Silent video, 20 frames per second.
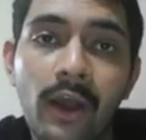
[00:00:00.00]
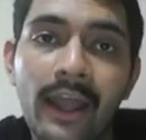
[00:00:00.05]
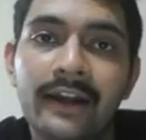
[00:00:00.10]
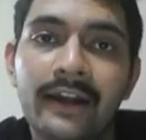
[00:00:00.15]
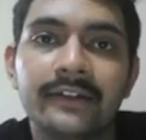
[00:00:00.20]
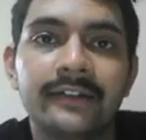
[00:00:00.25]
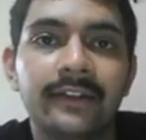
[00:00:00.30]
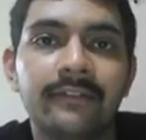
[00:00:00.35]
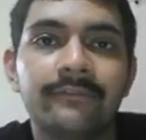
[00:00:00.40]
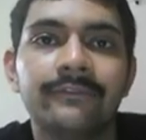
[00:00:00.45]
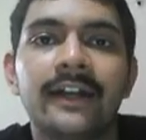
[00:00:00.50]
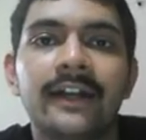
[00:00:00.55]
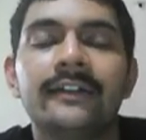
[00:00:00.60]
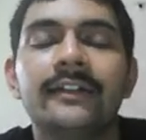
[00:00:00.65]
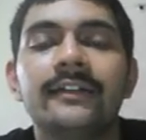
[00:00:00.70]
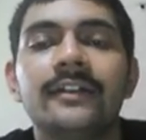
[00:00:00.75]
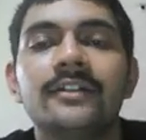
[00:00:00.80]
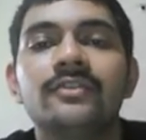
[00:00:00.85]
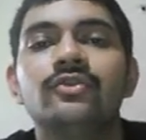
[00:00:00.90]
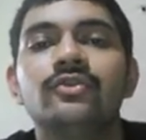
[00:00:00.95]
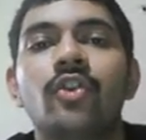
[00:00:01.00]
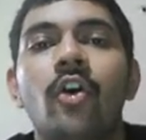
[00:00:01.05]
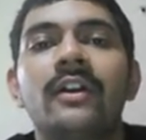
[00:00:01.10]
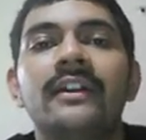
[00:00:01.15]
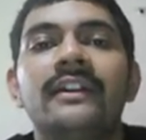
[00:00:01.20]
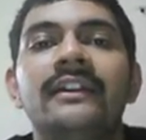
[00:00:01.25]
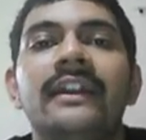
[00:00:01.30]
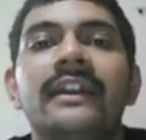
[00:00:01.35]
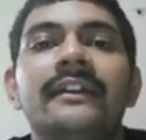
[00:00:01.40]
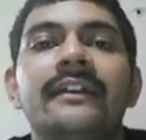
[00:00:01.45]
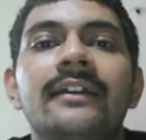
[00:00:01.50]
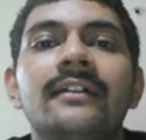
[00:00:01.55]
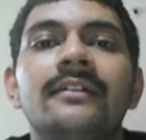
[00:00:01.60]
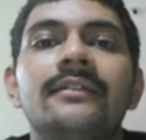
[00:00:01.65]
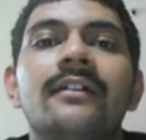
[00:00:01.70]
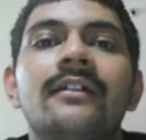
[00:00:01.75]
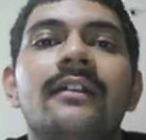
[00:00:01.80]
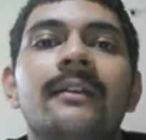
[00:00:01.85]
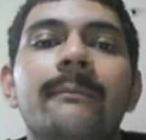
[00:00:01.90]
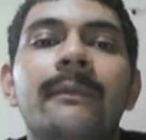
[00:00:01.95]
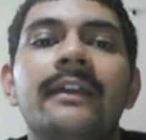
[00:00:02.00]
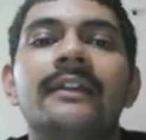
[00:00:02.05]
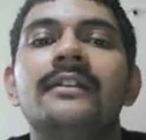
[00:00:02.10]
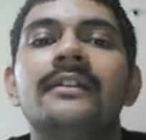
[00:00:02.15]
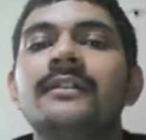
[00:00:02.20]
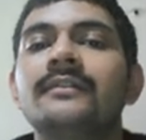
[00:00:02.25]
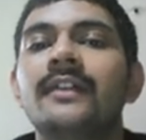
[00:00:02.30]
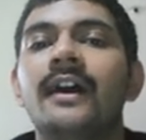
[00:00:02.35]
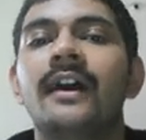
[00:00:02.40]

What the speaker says: active that it is not letting the remaining